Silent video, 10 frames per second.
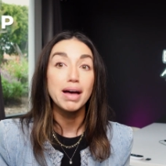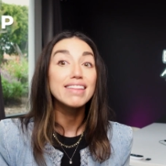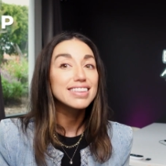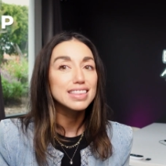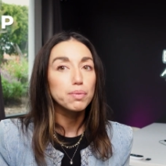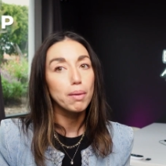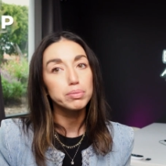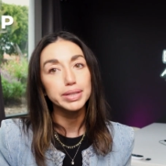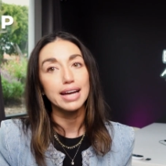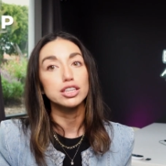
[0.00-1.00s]
meant that they
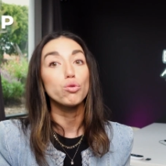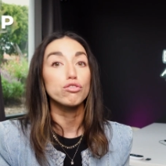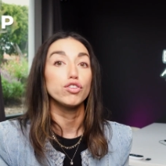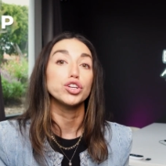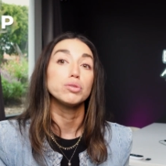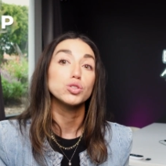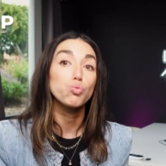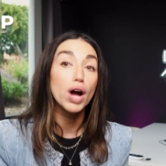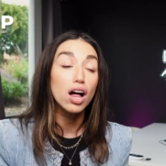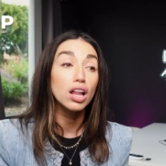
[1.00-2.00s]
probably had lower volume as
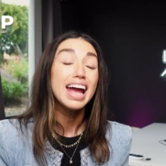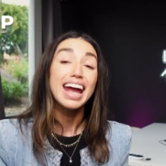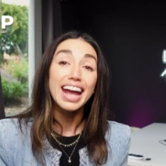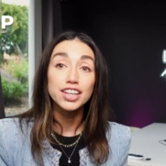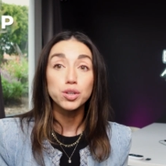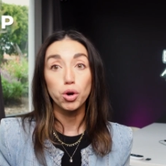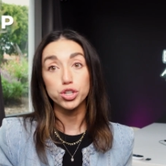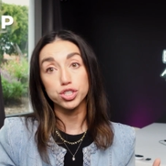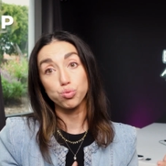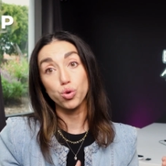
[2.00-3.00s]
well. And their
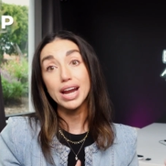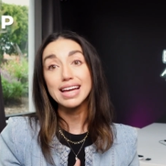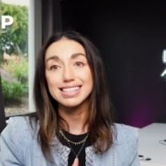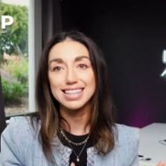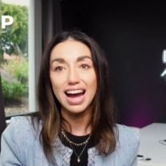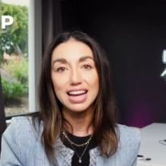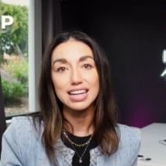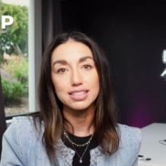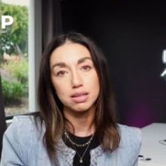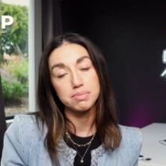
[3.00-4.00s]
margins weren't as tight
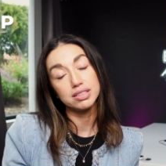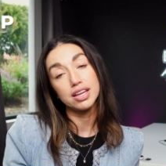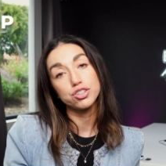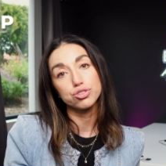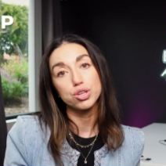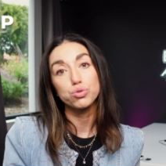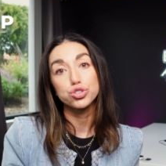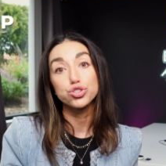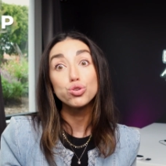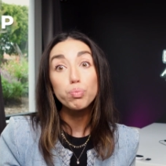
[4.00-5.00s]
as some of the lenders that were
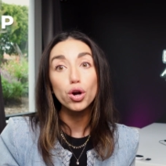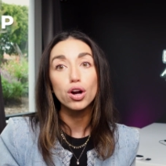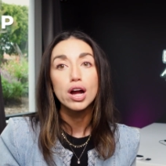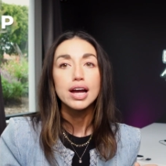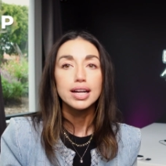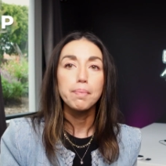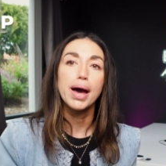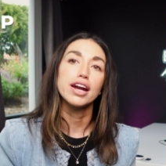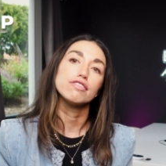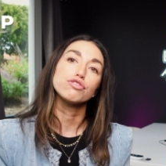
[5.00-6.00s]
super
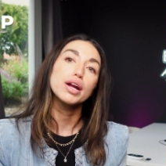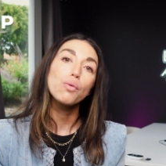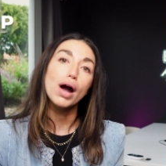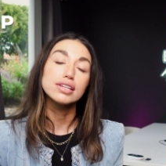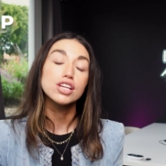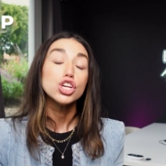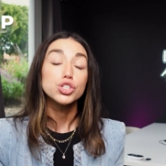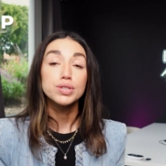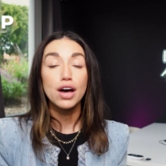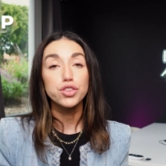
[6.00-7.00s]
competitive rate wise.
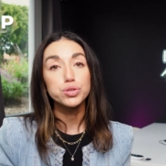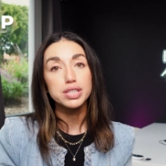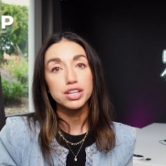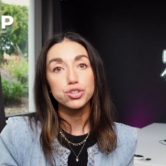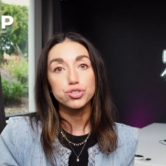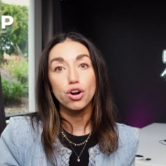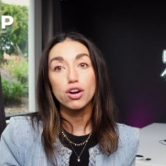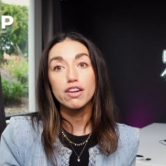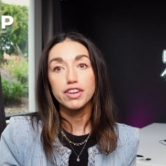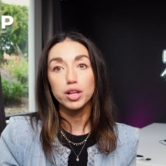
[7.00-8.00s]
So now those lenders are
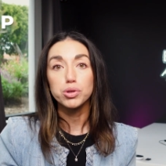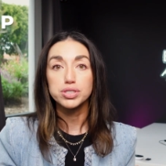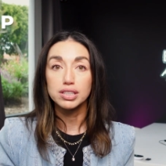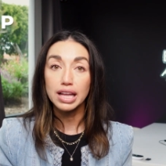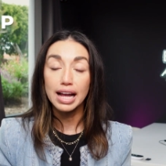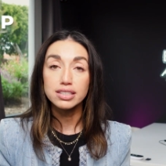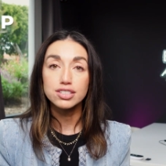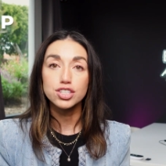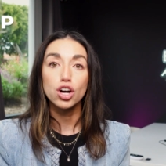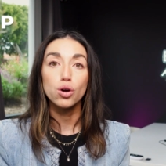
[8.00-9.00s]
available to lend.
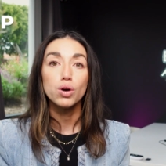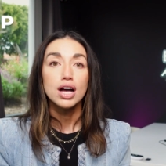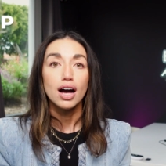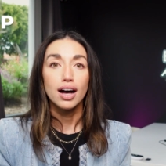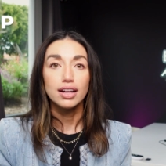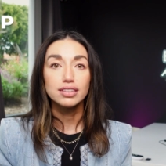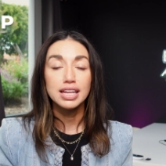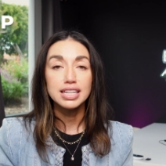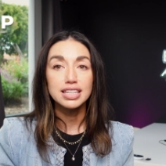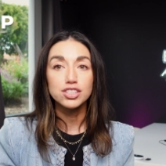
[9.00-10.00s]
So
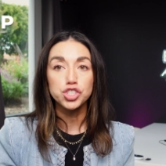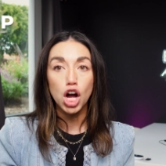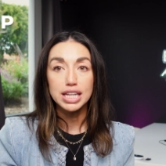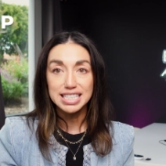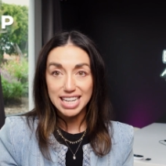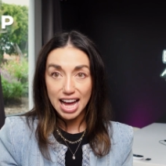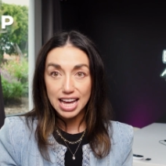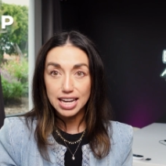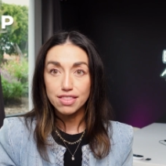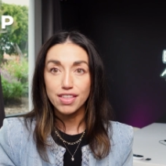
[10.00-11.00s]
lending is not
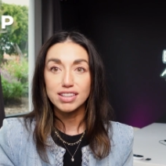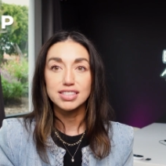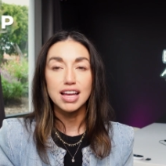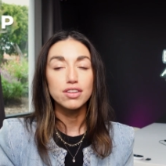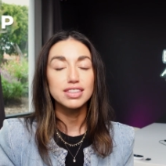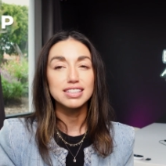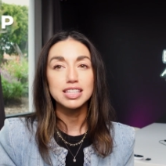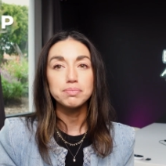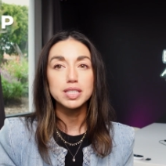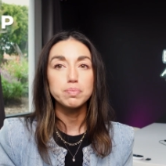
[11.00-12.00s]
dead. That
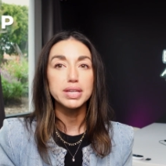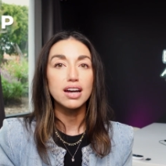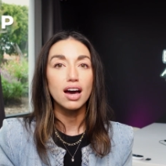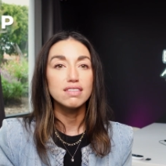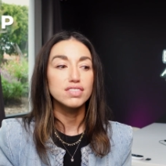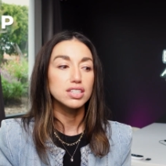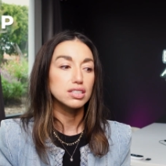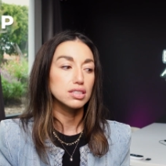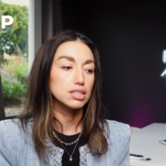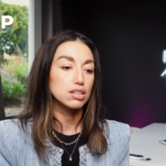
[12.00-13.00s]
seems to be kind
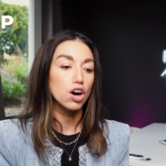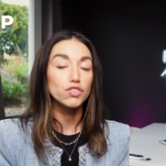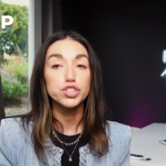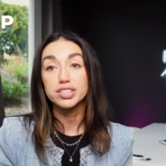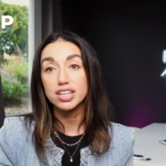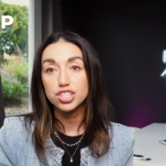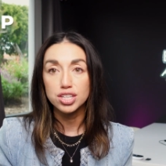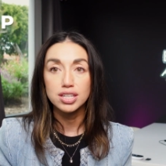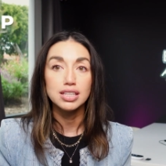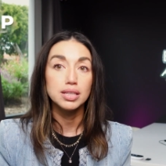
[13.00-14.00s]
of the
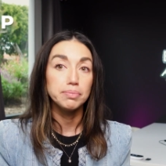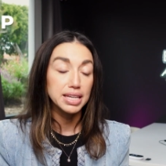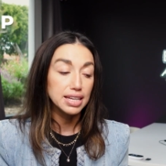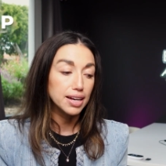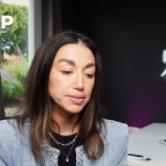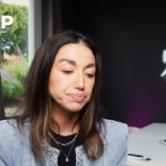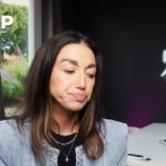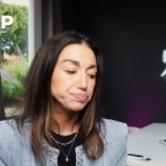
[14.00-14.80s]
conversation in the media,